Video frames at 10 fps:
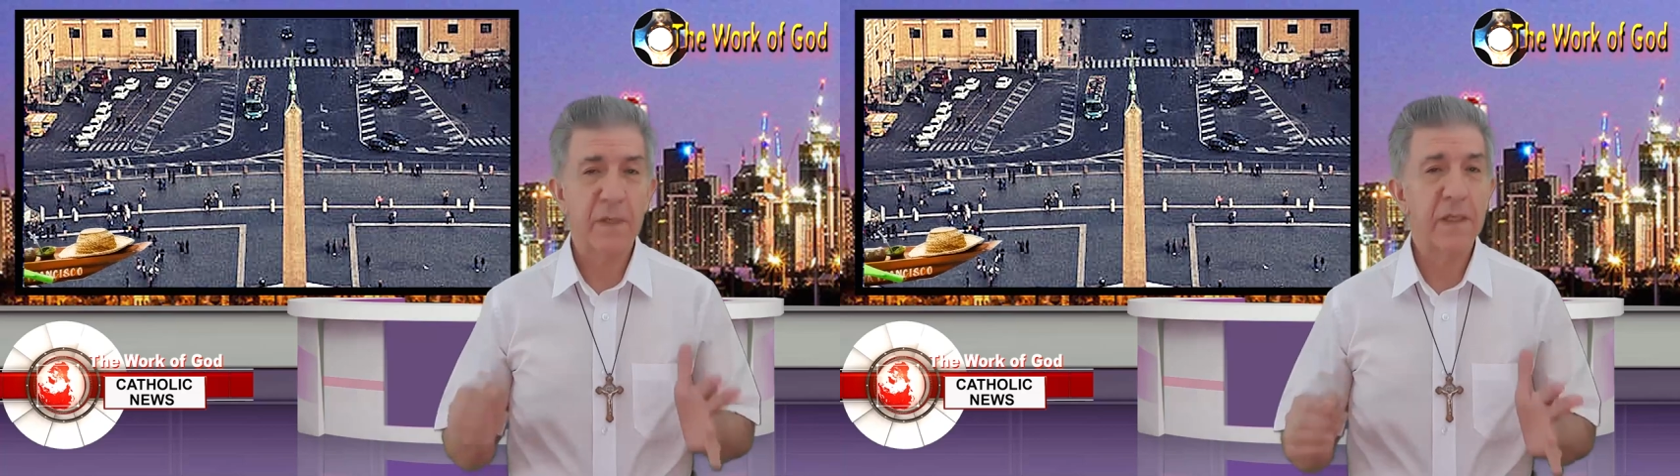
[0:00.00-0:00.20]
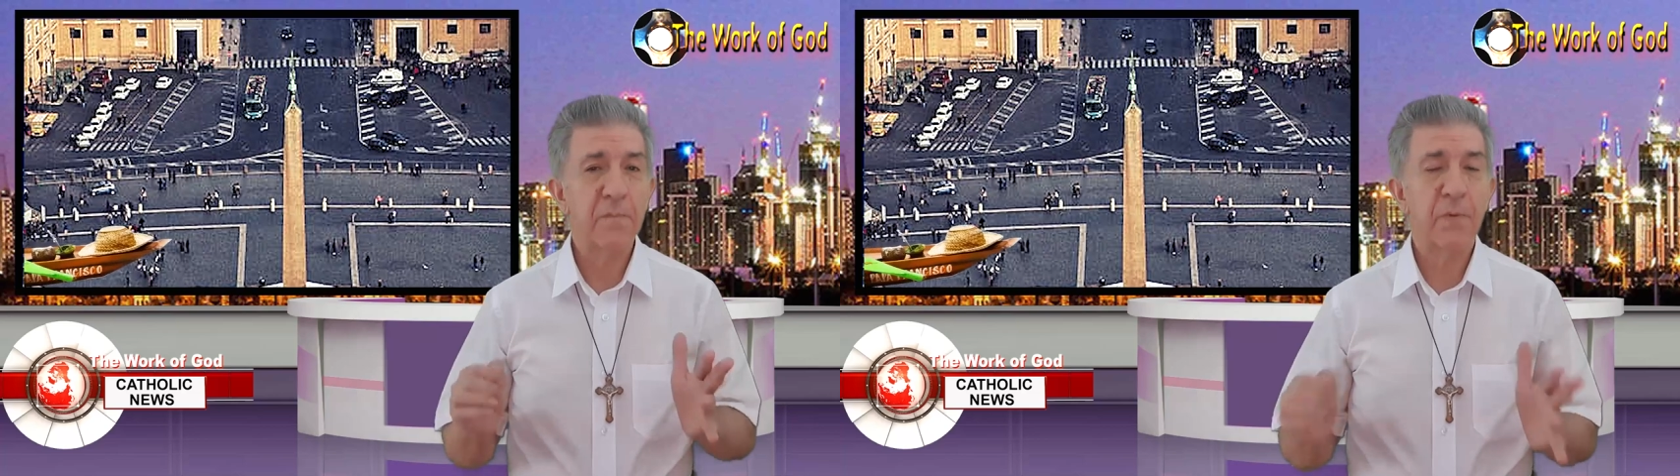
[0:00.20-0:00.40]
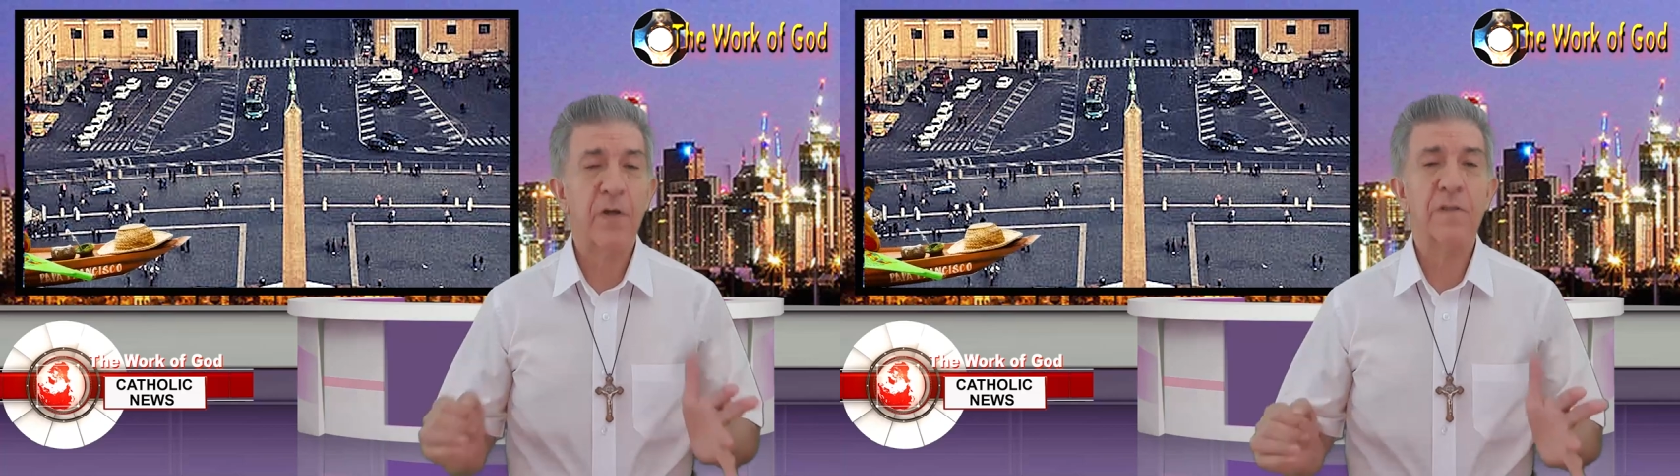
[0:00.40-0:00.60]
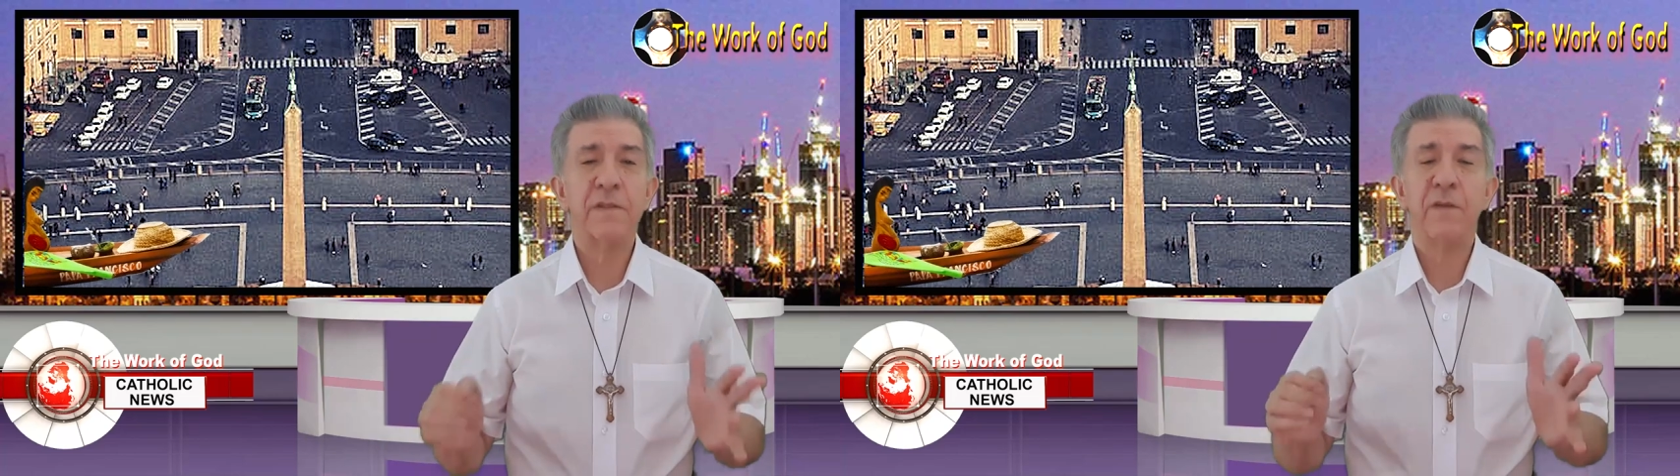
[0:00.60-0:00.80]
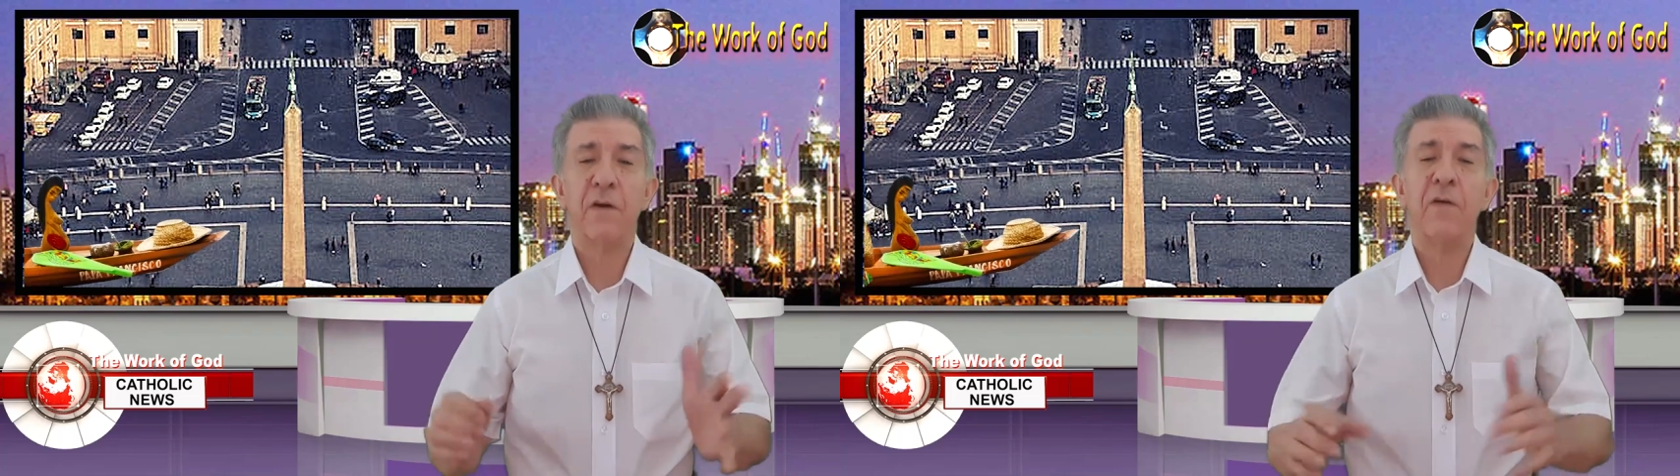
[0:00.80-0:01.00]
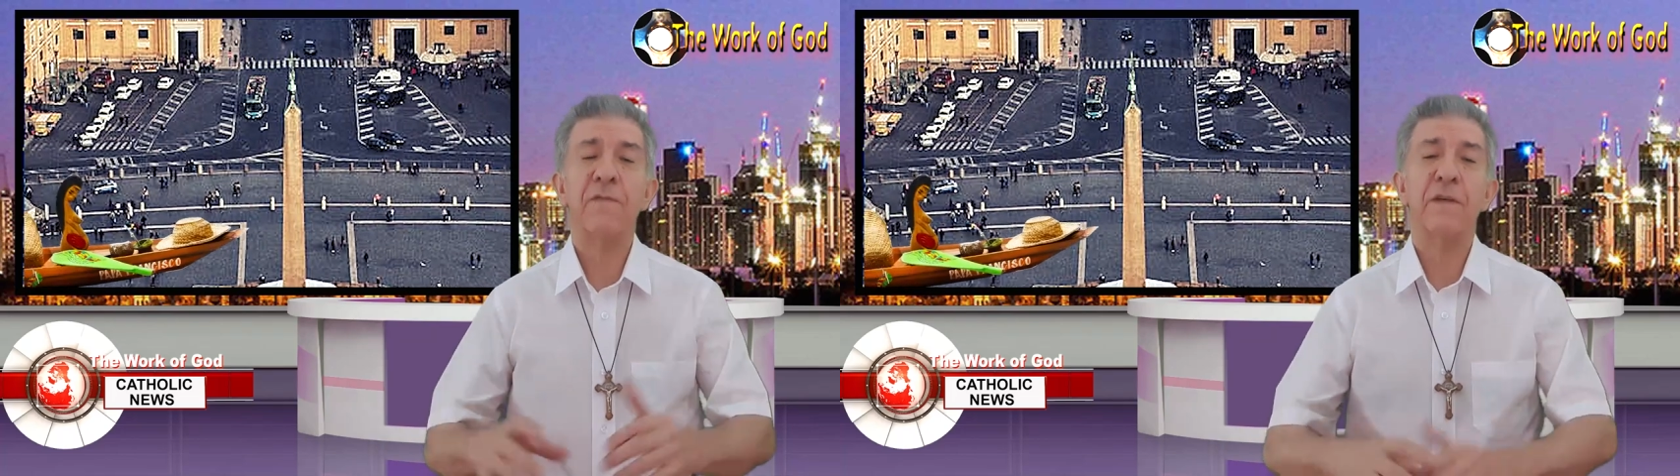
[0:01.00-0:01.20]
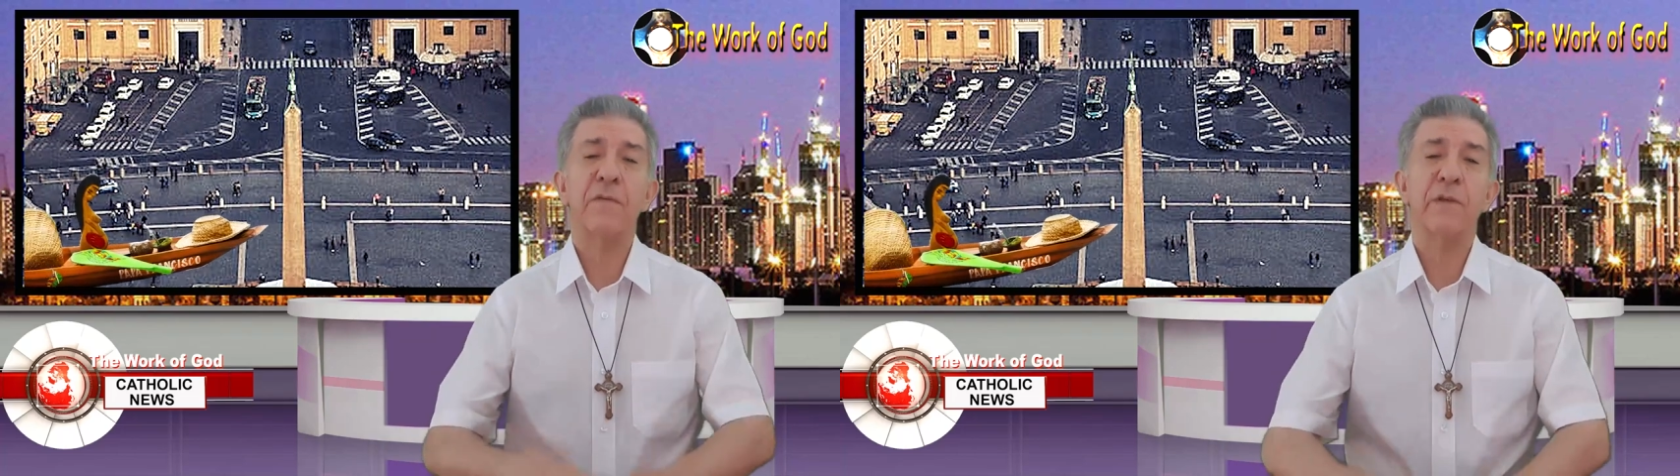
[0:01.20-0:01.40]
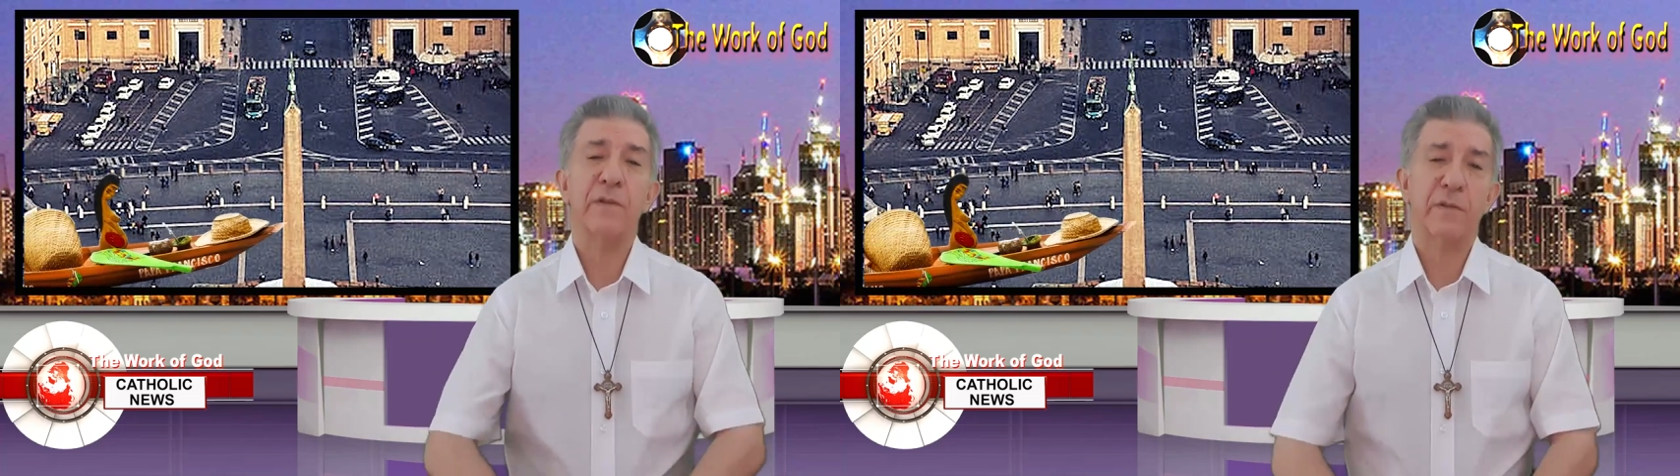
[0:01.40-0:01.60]
many parts of the
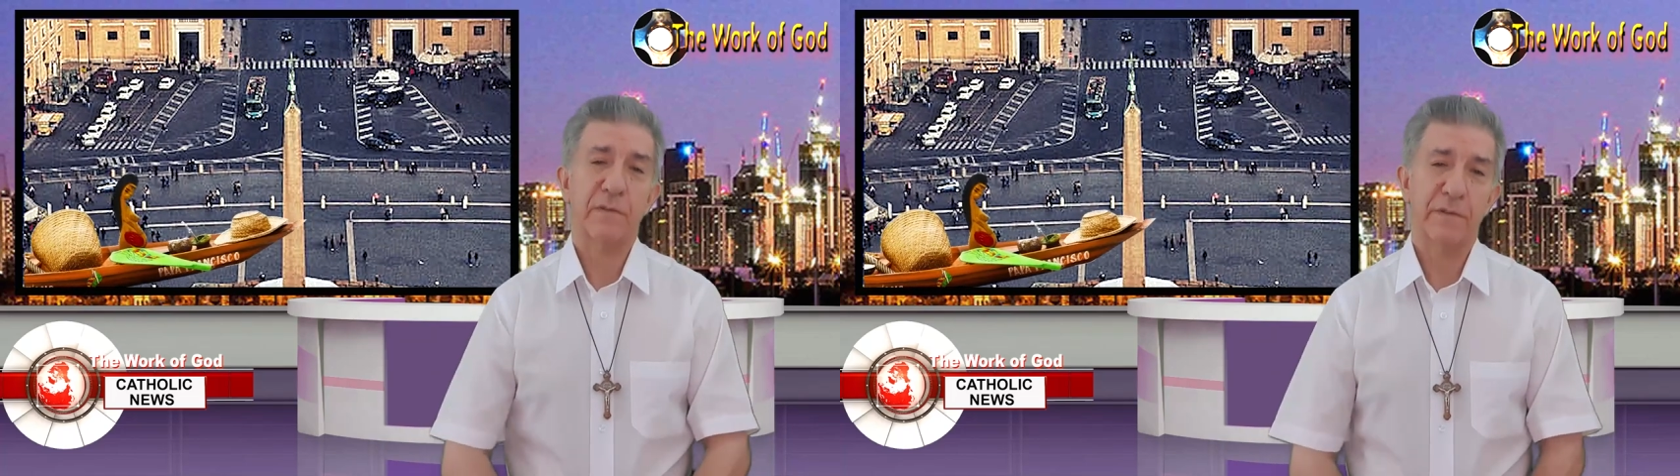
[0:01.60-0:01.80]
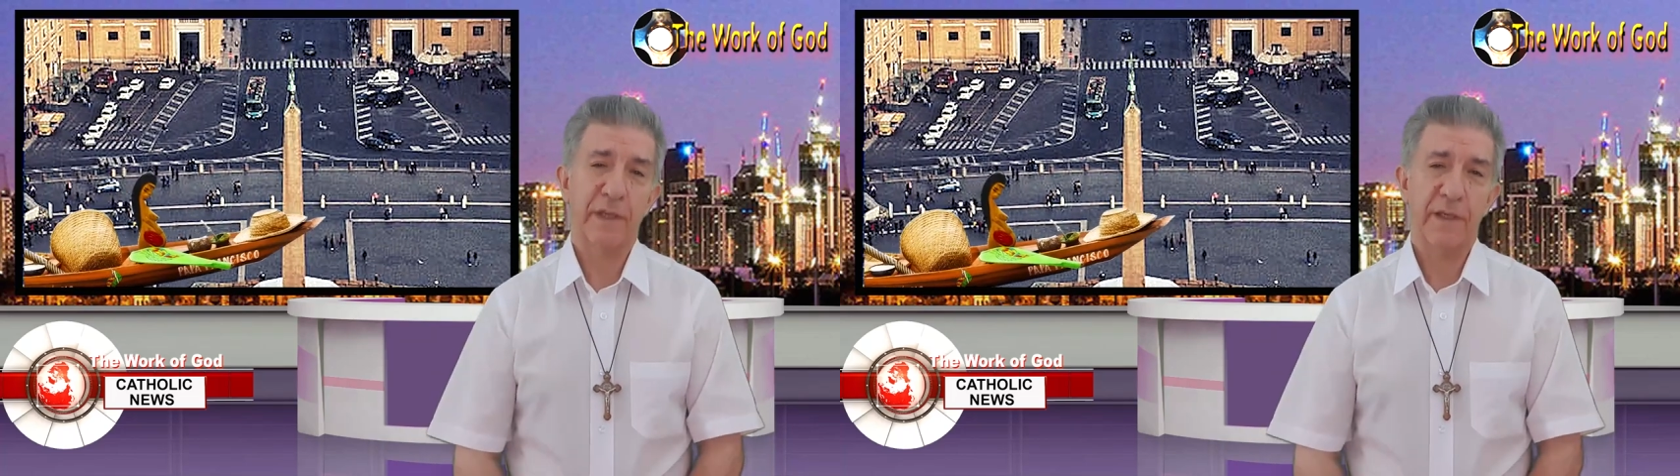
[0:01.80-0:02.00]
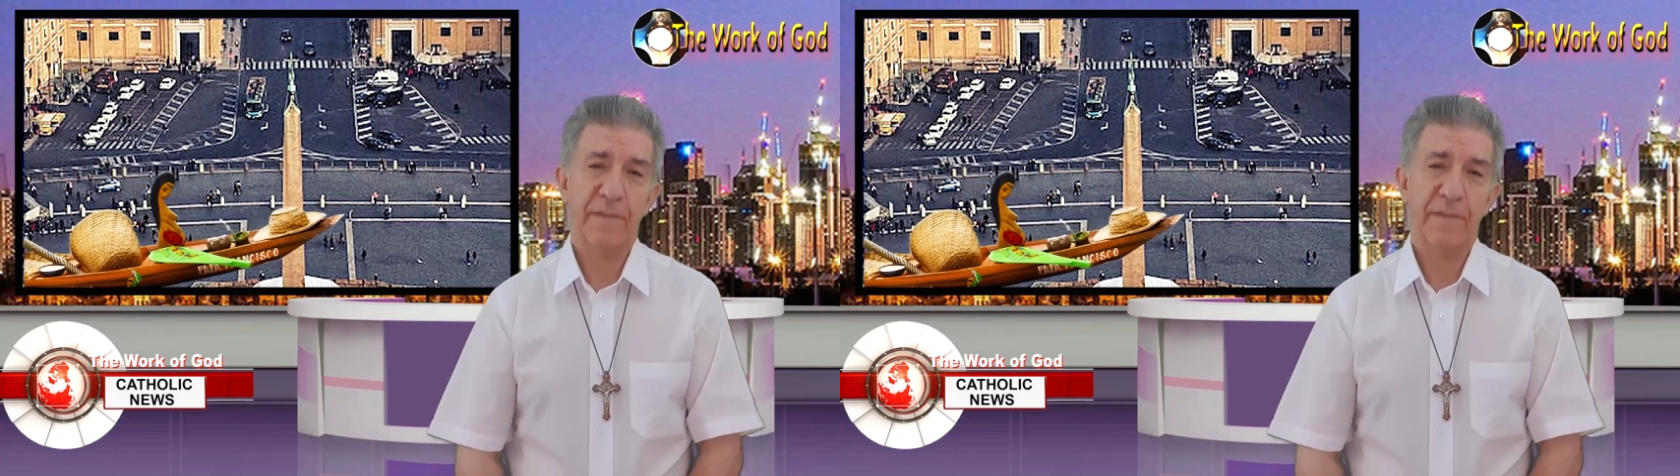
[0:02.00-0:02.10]
world.